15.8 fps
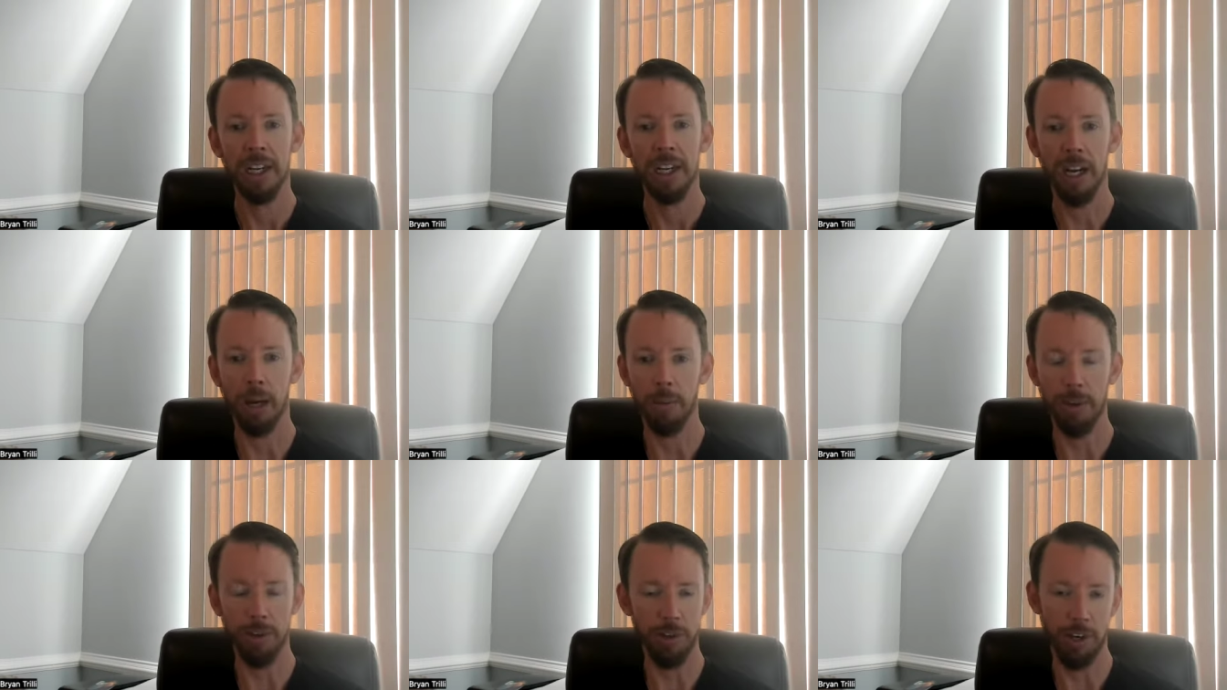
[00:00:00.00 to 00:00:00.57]
Um, I
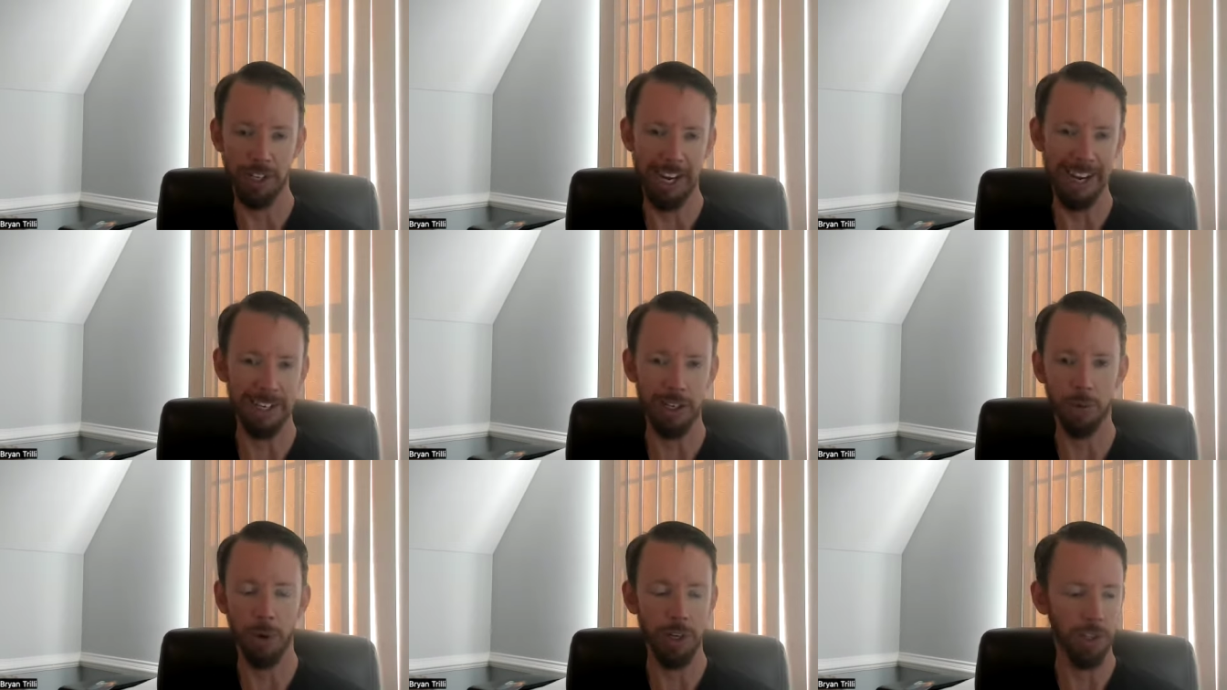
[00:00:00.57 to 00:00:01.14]
was
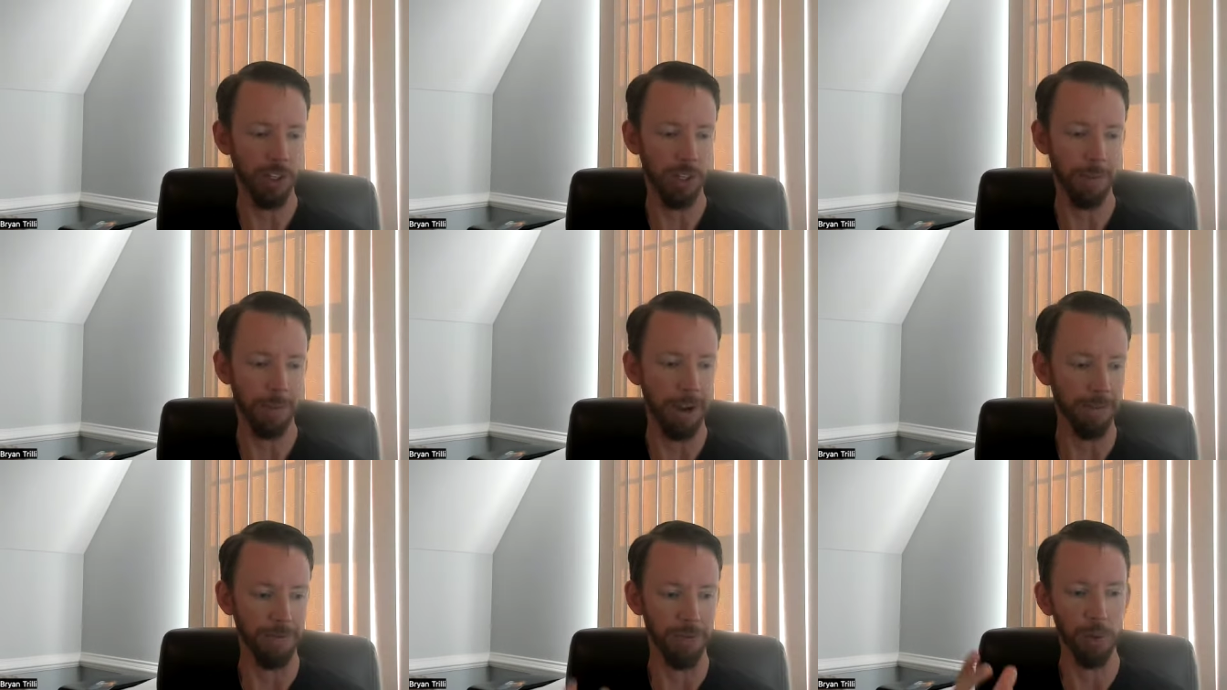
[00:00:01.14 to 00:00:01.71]
asking questions
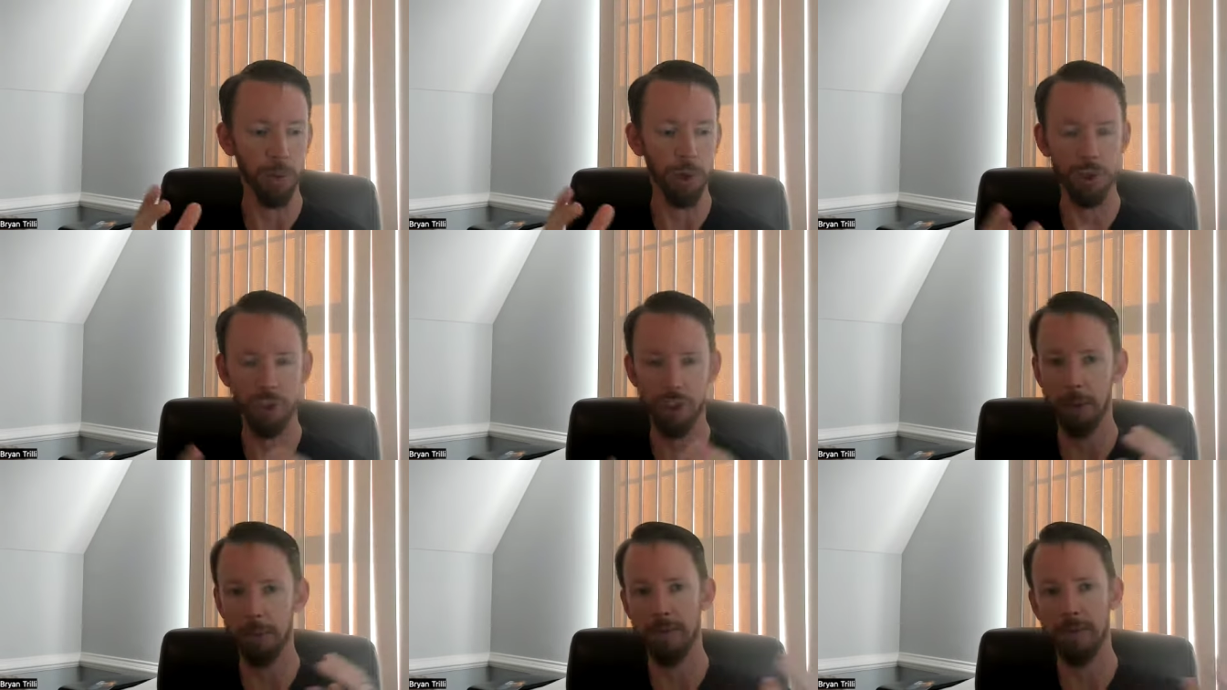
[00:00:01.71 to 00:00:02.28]
about
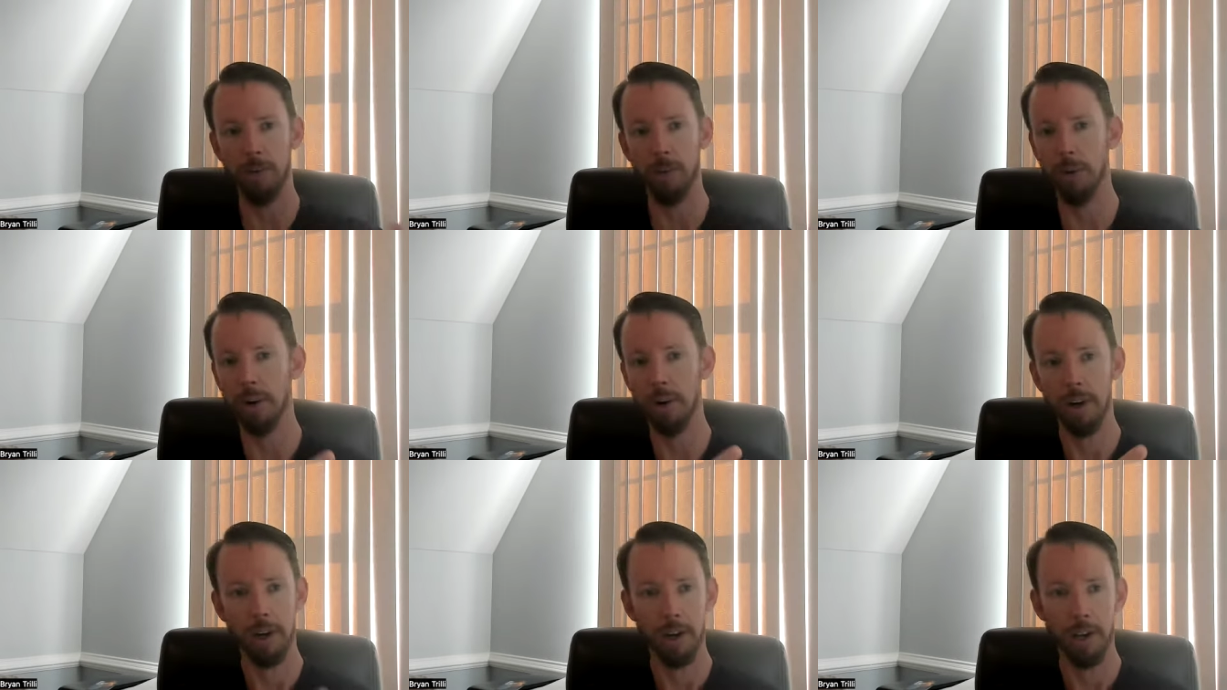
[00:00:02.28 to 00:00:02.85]
viewership
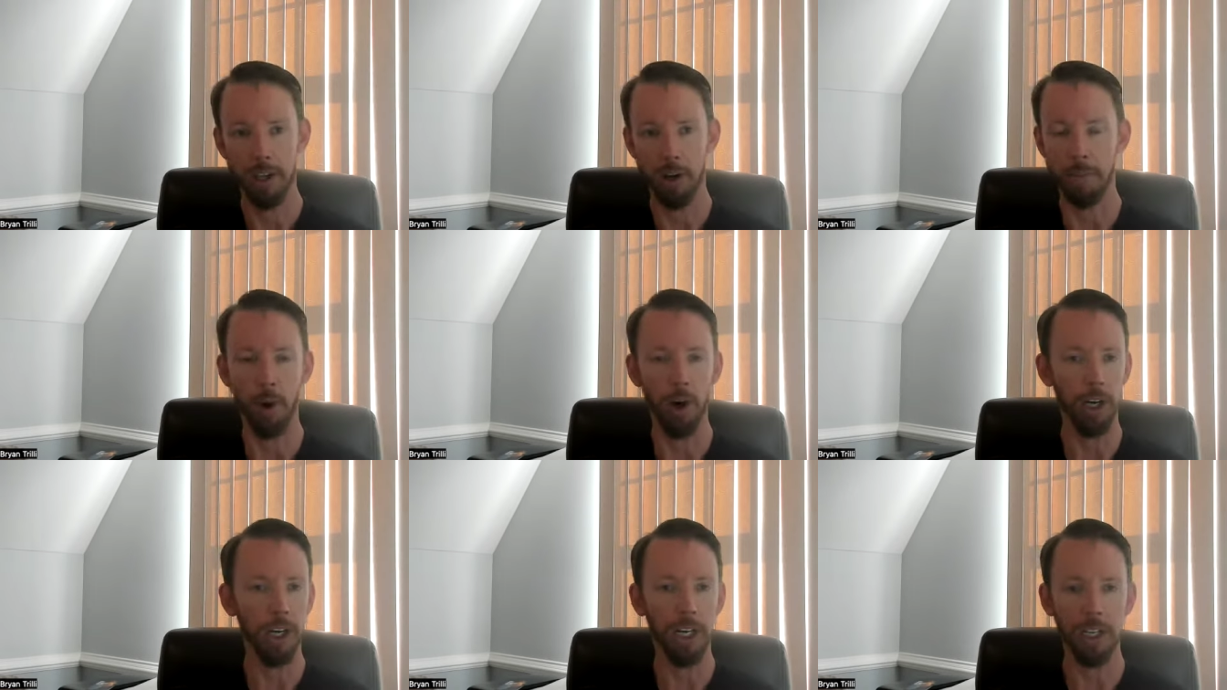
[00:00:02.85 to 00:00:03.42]
for you know
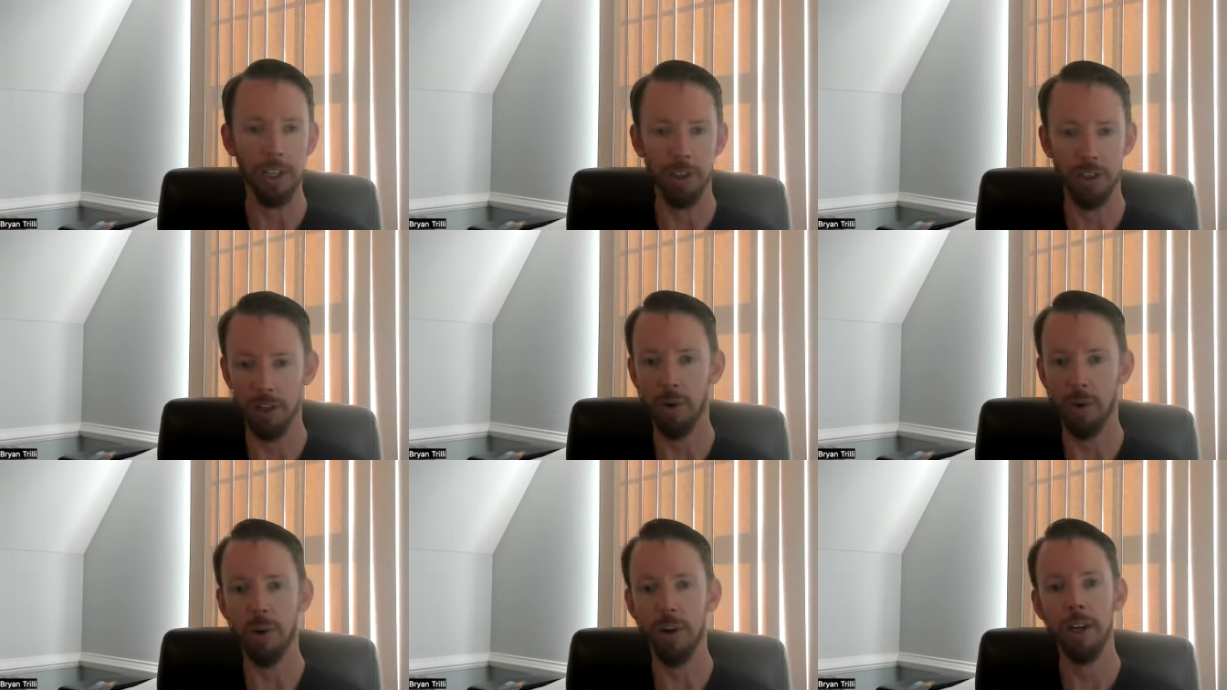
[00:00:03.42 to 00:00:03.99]
marketing and
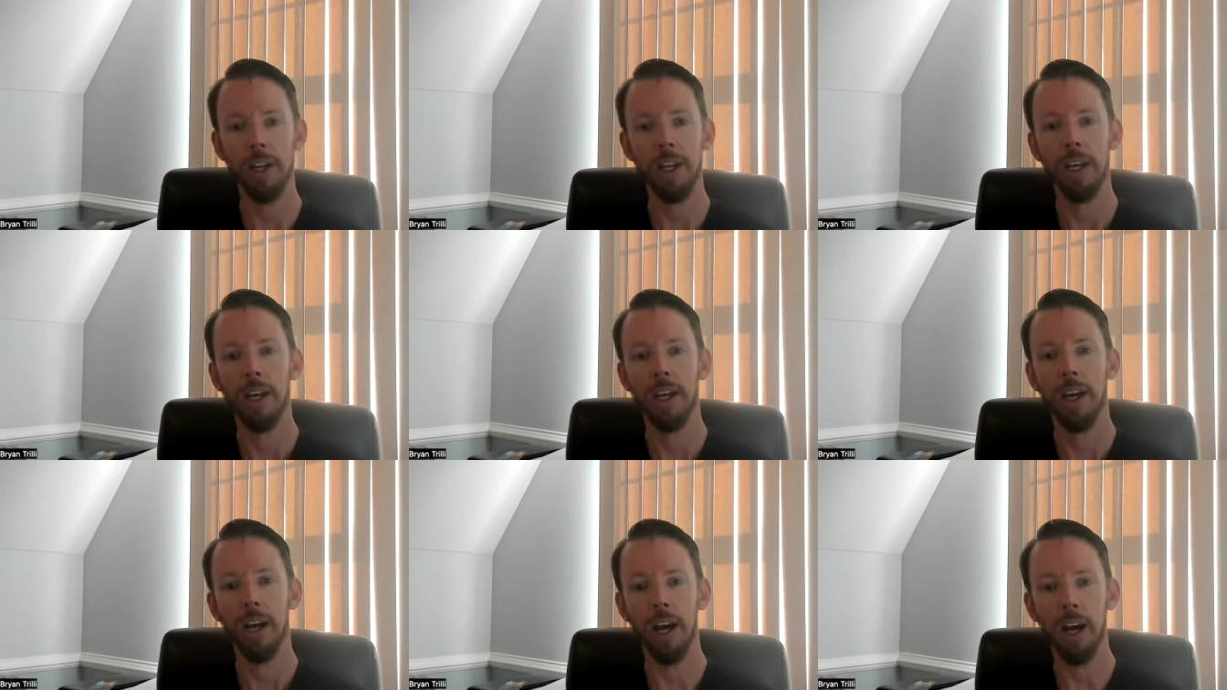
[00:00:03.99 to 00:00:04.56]
so on.
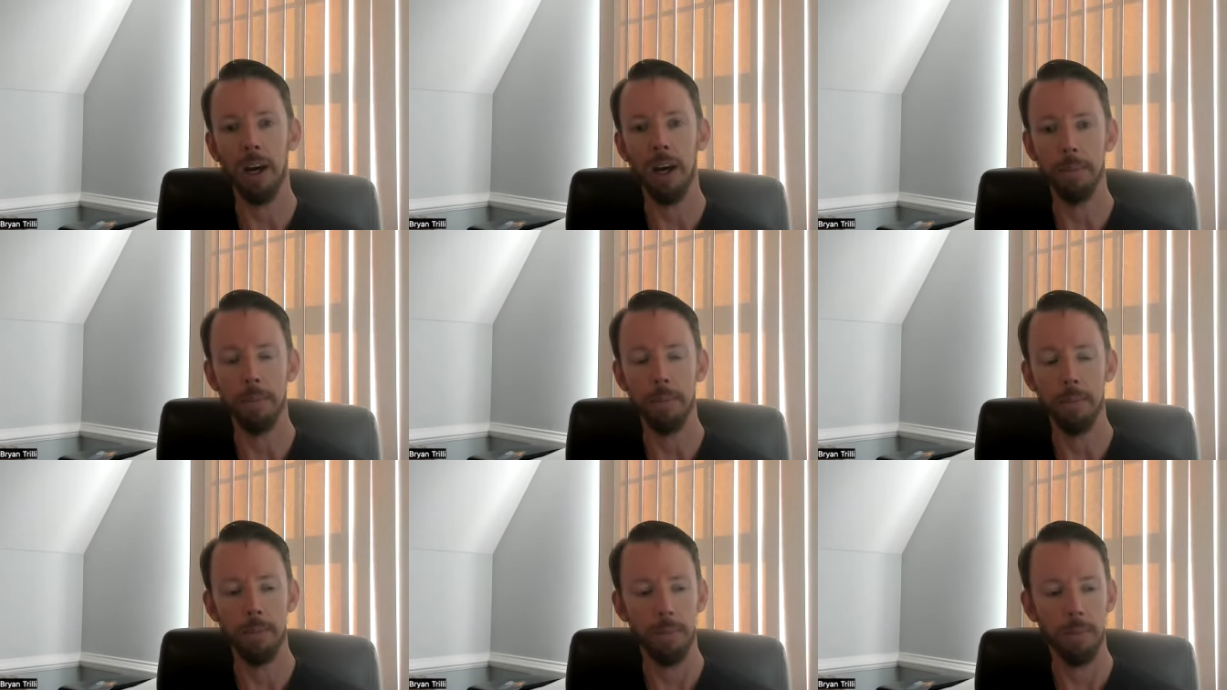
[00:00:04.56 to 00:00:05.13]
Um,